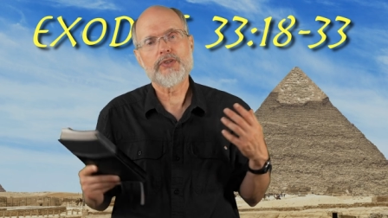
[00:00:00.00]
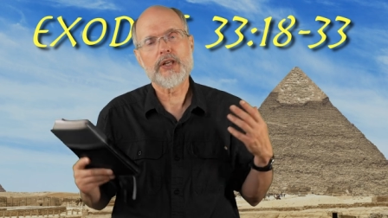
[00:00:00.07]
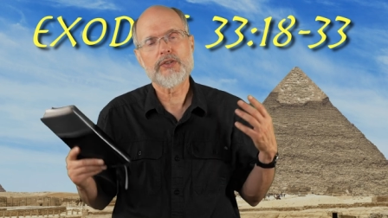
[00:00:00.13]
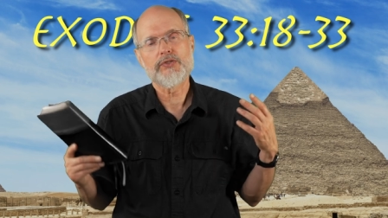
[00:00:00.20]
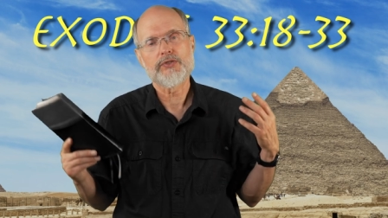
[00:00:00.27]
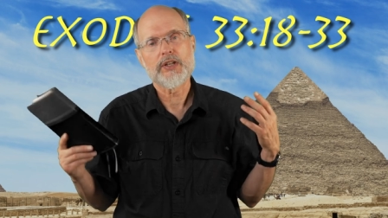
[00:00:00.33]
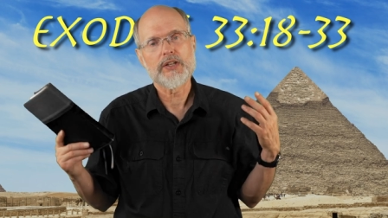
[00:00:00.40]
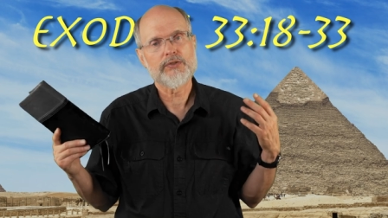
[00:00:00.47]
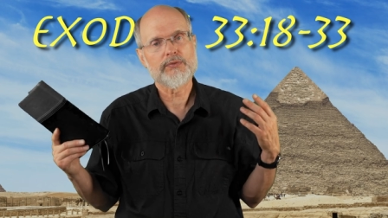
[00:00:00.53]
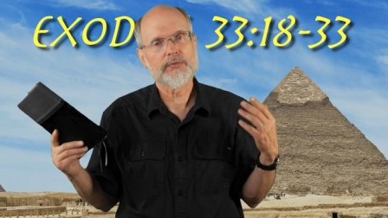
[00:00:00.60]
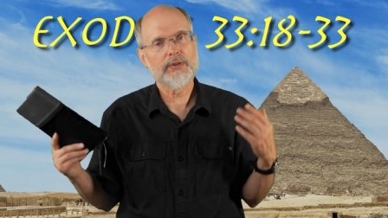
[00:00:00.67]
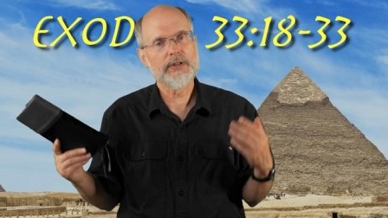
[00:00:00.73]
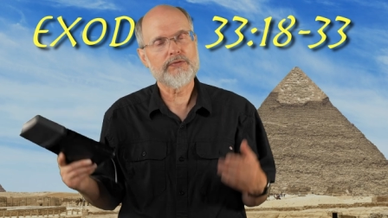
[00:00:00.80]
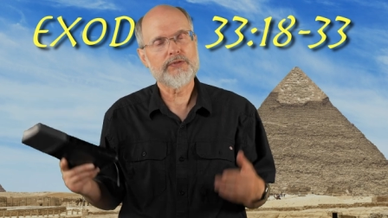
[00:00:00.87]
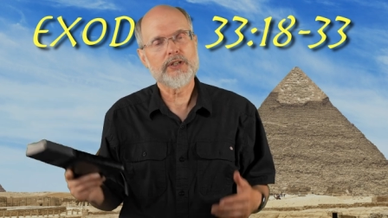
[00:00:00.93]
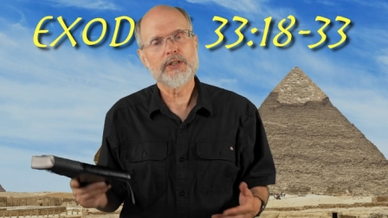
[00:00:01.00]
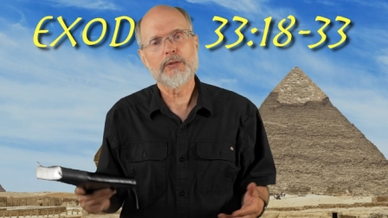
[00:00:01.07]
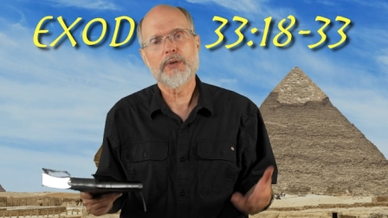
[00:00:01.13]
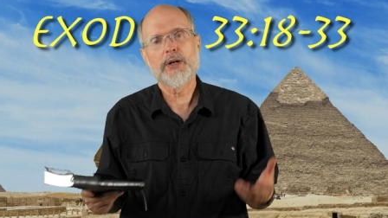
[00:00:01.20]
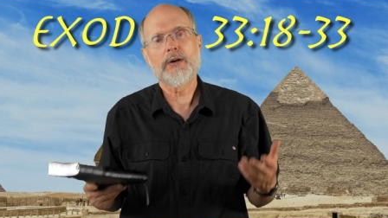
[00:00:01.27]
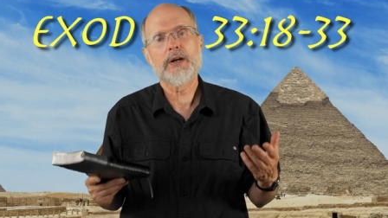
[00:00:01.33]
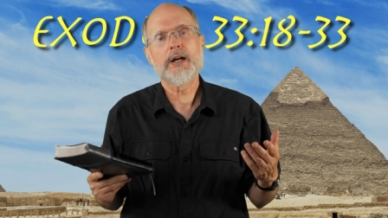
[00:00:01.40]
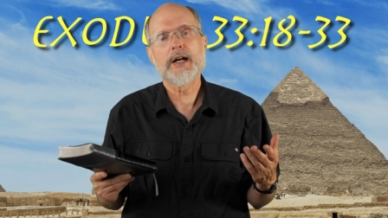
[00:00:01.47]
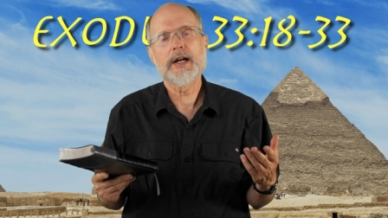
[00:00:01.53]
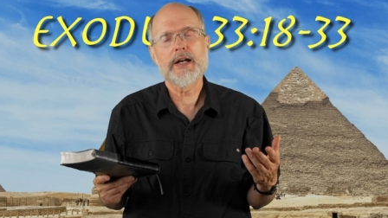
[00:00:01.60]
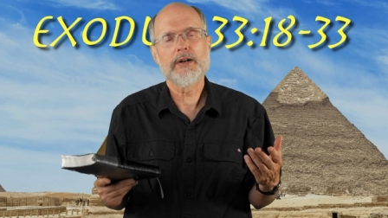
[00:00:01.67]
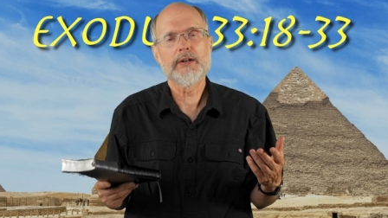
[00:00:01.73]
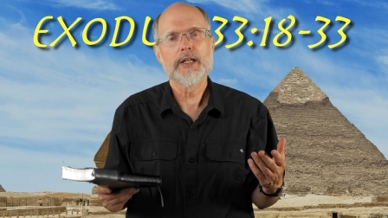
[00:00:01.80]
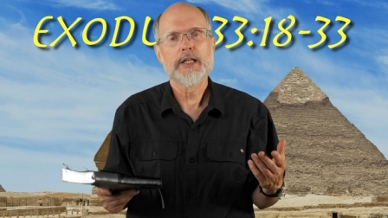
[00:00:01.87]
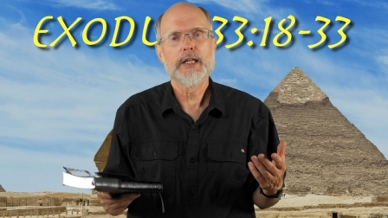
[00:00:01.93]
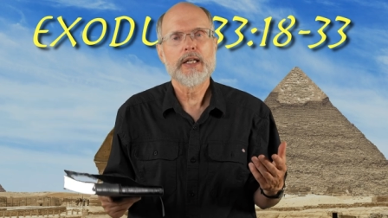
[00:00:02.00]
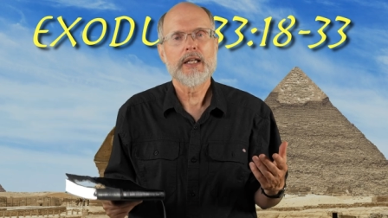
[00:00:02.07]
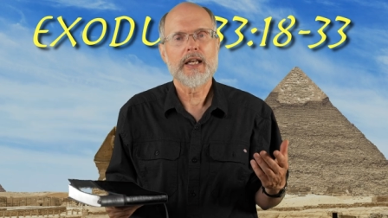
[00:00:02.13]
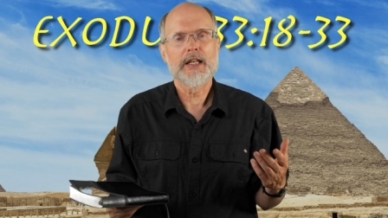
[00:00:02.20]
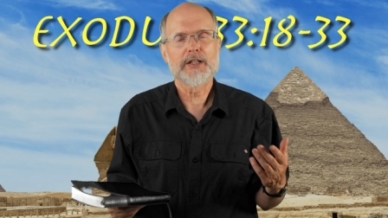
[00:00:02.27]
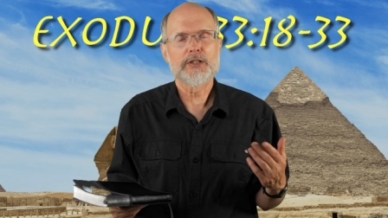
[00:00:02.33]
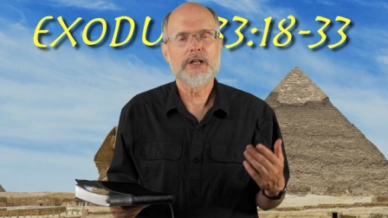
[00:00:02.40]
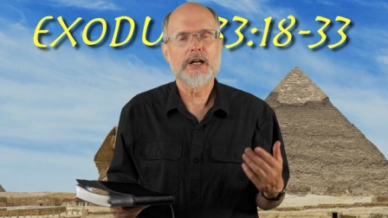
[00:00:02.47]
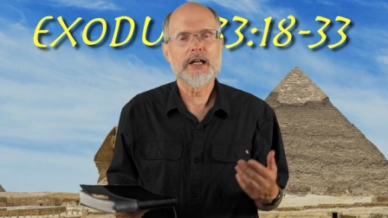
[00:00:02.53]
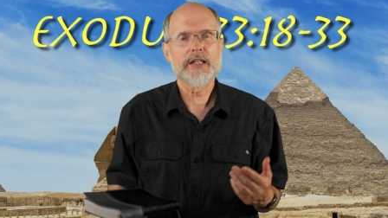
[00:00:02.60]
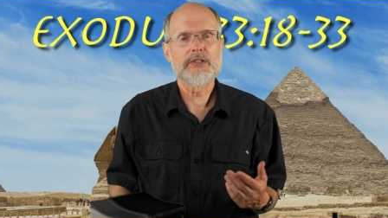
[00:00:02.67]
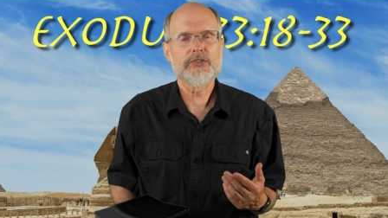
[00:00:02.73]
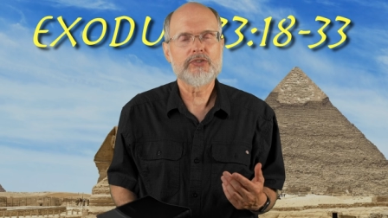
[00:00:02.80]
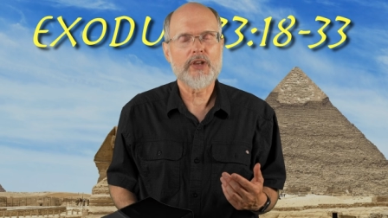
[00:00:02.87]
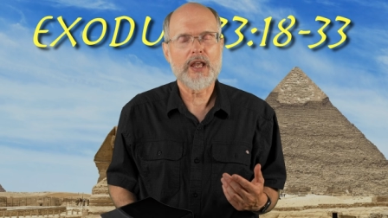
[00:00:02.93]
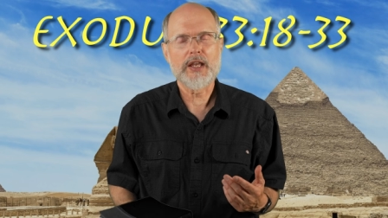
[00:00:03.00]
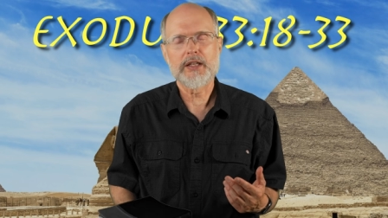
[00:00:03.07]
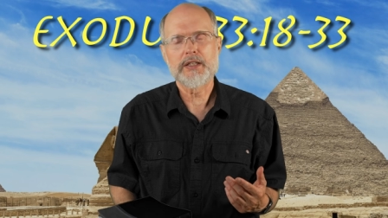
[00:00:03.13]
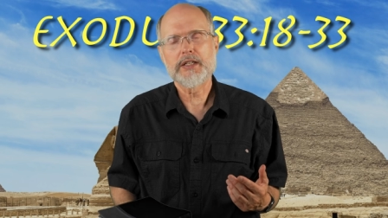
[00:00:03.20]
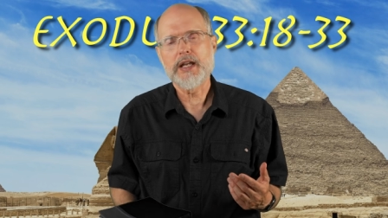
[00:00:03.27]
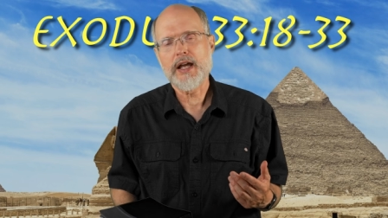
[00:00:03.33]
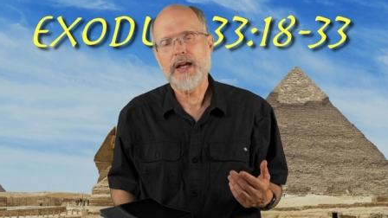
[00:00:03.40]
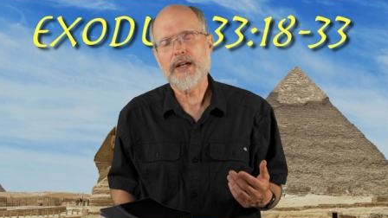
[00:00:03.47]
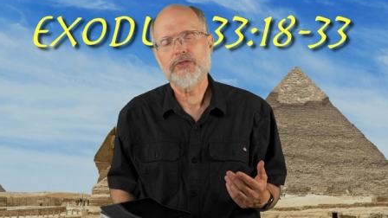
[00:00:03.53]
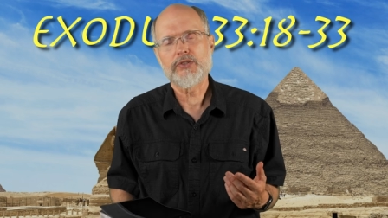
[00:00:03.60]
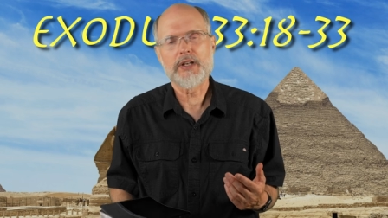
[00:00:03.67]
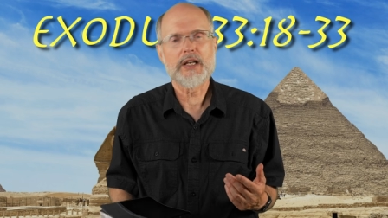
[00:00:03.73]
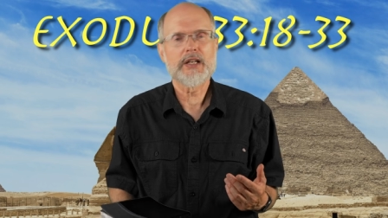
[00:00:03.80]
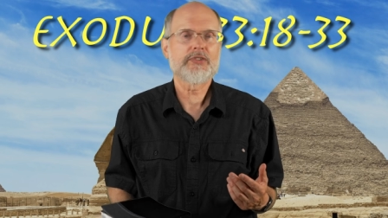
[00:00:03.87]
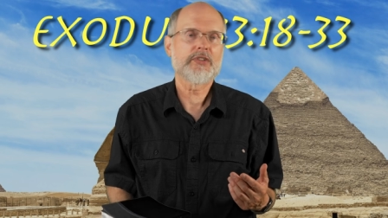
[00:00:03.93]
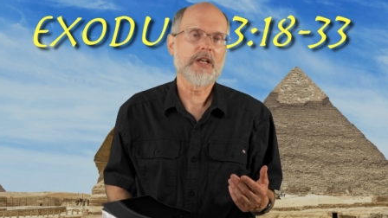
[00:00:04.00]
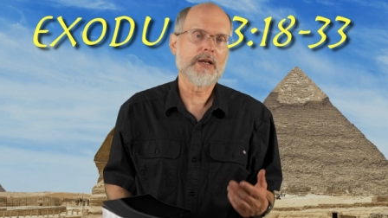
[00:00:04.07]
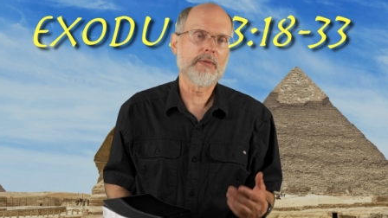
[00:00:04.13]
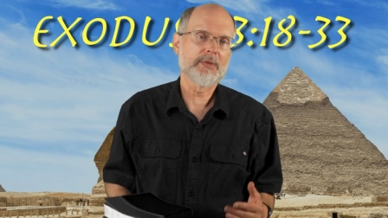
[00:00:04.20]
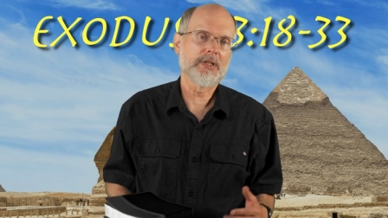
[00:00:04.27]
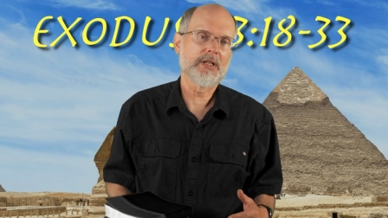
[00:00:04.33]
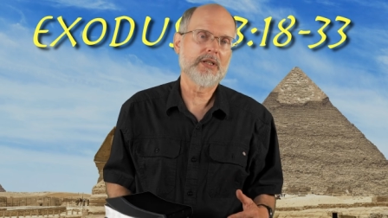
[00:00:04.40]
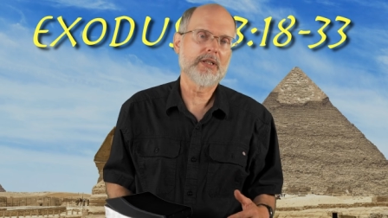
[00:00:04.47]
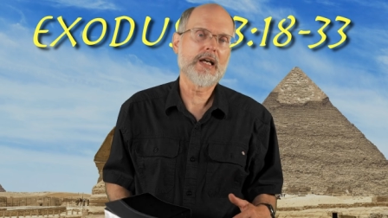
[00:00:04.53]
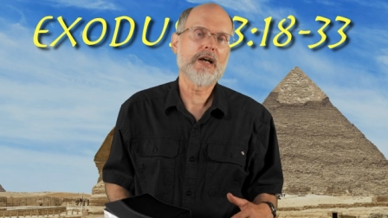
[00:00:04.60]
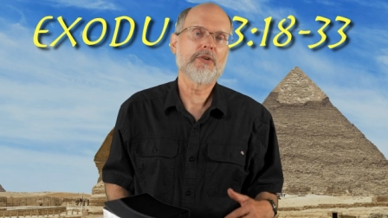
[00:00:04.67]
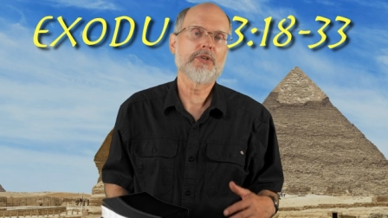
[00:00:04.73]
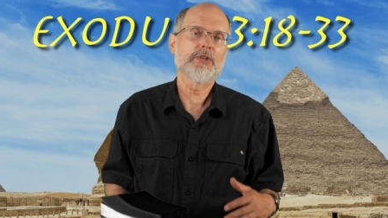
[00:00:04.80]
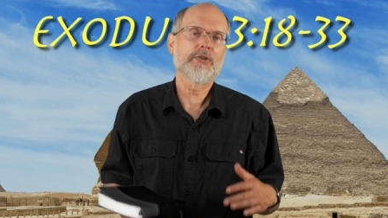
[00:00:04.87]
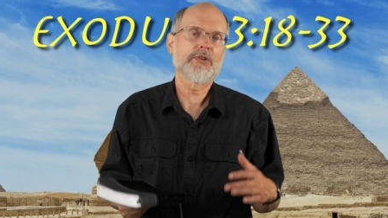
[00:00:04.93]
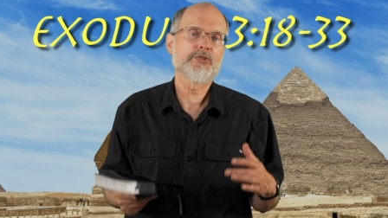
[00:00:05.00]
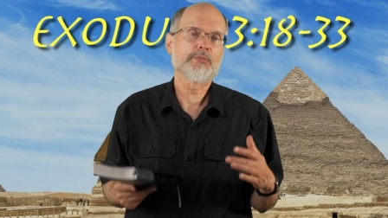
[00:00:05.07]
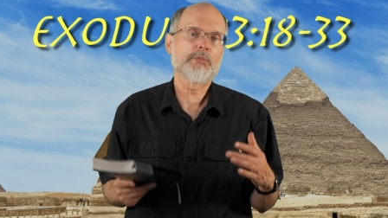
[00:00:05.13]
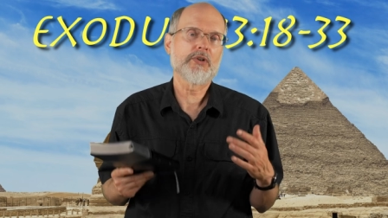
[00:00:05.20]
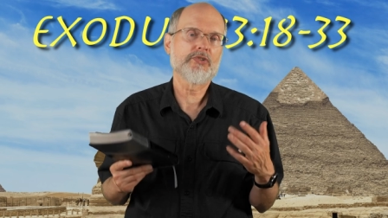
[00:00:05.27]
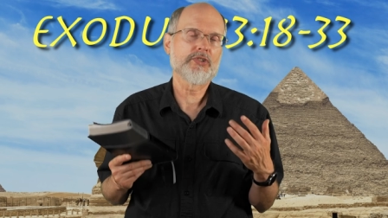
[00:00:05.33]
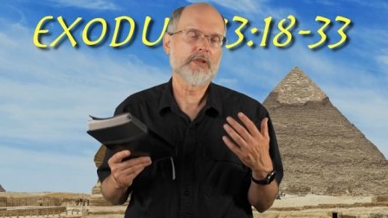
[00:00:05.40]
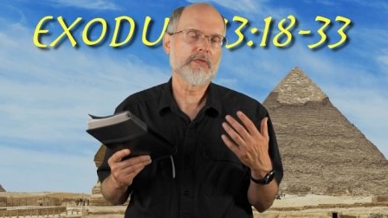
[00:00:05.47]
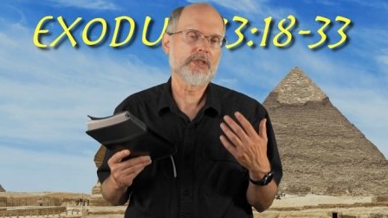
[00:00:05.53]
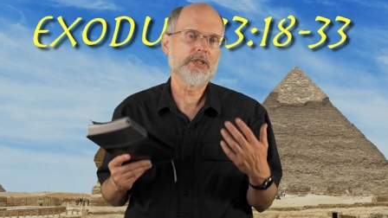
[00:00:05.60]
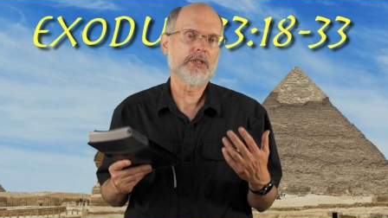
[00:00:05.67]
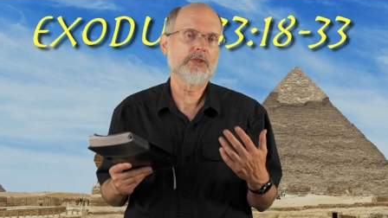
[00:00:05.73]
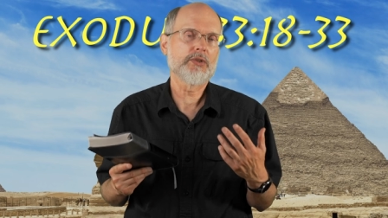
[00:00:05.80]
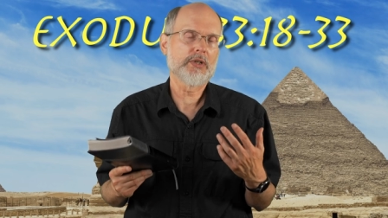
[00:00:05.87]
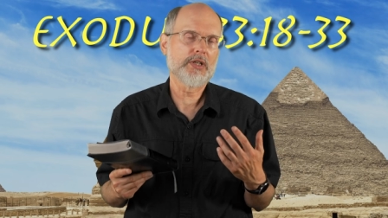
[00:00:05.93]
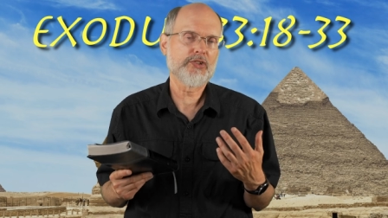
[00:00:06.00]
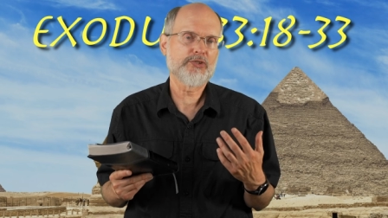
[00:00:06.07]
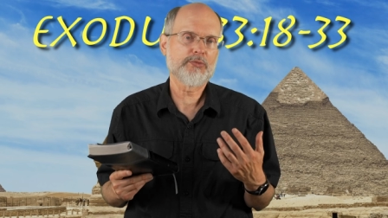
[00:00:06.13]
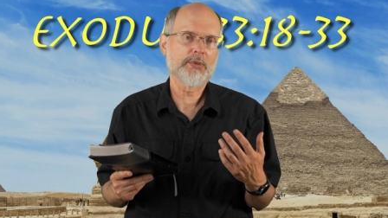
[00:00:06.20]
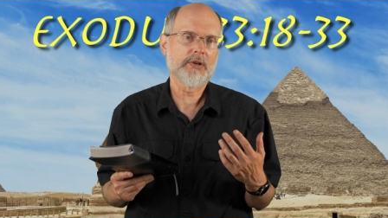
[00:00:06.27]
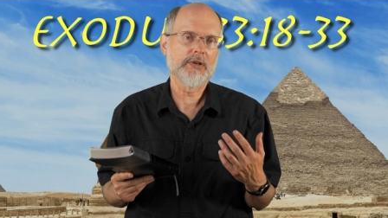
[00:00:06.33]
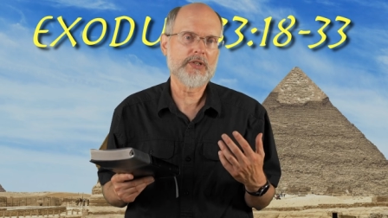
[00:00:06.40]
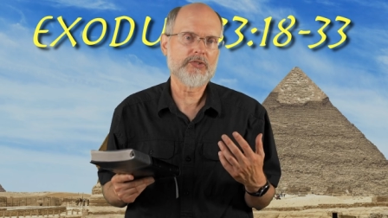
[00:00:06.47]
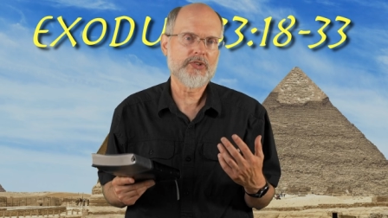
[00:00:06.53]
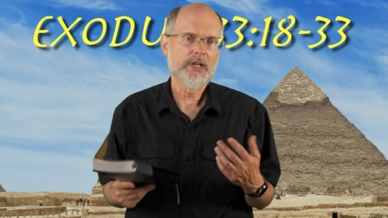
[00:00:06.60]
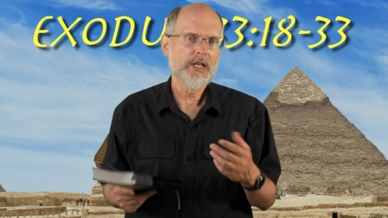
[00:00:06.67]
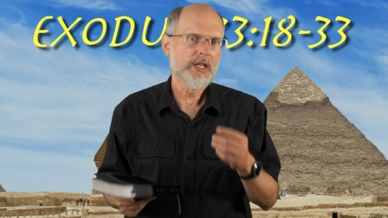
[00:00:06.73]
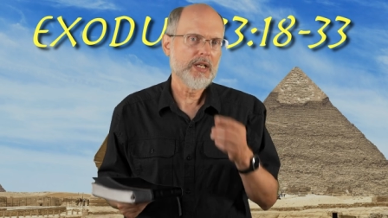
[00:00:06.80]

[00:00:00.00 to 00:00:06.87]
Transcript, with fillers: He's, he's lifting the bar higher, and God is saying, Yes, yes, I'm going to allow you to experience everything you can experience.